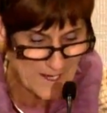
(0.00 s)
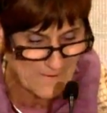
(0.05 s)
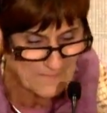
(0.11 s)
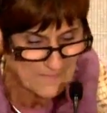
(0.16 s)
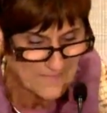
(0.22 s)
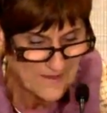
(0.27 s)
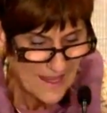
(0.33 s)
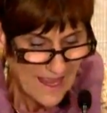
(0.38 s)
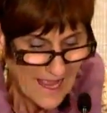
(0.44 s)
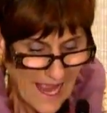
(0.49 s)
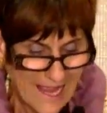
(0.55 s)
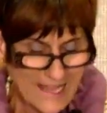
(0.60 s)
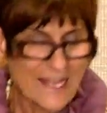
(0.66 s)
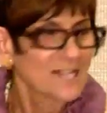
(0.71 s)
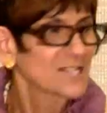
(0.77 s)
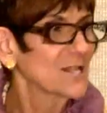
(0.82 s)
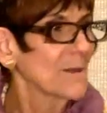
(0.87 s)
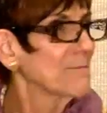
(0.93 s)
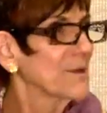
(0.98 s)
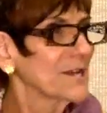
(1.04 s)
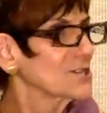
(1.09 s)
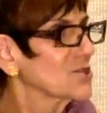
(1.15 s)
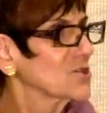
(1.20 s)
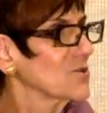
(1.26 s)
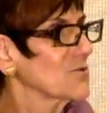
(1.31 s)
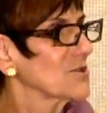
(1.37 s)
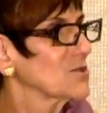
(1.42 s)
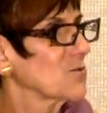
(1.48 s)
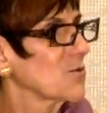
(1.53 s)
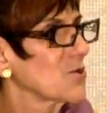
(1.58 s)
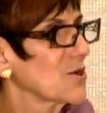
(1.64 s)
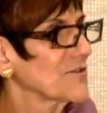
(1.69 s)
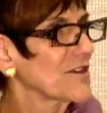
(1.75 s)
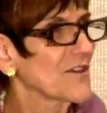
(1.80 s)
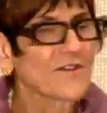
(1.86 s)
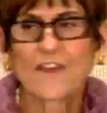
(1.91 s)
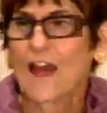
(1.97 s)
Um, I guess a picture is
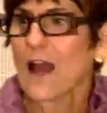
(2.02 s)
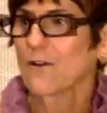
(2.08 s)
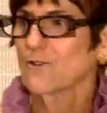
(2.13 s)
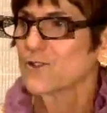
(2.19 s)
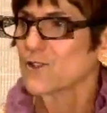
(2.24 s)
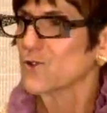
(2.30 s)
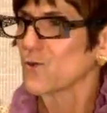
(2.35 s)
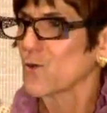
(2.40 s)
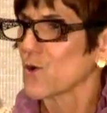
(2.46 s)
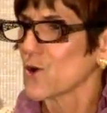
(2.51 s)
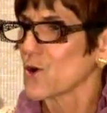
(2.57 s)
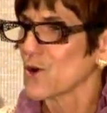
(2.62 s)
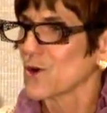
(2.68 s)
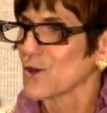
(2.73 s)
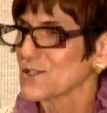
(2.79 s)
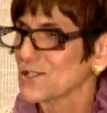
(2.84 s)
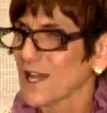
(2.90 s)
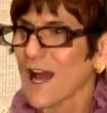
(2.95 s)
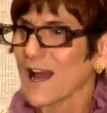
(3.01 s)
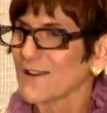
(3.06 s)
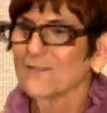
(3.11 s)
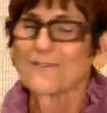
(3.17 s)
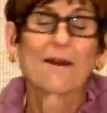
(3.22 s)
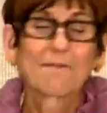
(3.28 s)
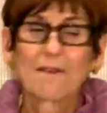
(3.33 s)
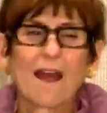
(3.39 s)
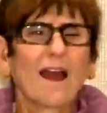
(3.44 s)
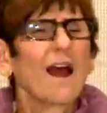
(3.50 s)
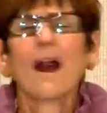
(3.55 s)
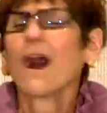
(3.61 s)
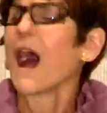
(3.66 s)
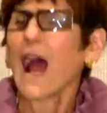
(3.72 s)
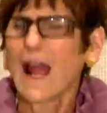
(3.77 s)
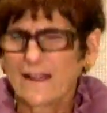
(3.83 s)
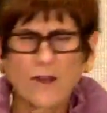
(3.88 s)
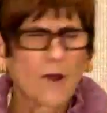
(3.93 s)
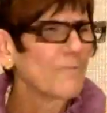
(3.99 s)
worth a thousand words. I don't know.
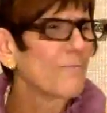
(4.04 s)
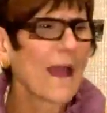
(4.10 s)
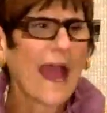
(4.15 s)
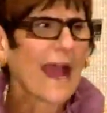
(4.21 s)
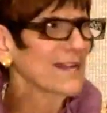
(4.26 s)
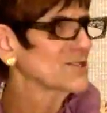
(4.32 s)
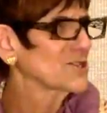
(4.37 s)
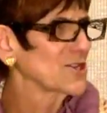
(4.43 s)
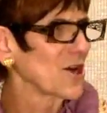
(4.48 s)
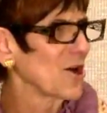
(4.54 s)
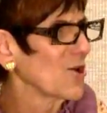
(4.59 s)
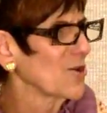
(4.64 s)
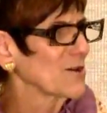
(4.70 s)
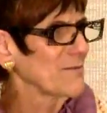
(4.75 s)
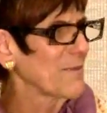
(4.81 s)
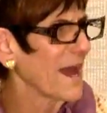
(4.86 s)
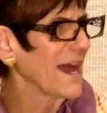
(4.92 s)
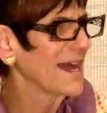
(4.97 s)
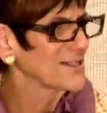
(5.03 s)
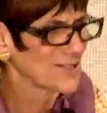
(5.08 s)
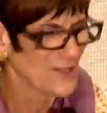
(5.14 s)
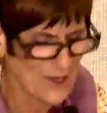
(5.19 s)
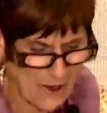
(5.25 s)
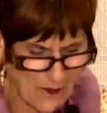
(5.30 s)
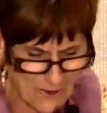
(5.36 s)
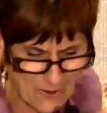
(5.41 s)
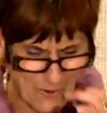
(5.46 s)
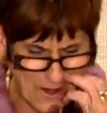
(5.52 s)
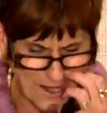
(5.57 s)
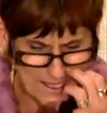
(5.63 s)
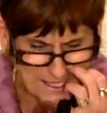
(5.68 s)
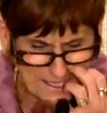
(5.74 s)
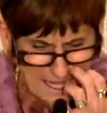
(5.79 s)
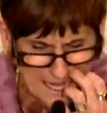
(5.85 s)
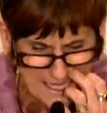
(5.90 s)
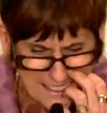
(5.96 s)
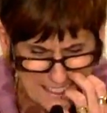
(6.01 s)
I know, bad joke, bad joke. What
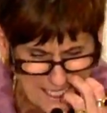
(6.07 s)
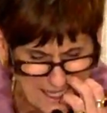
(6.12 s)
can I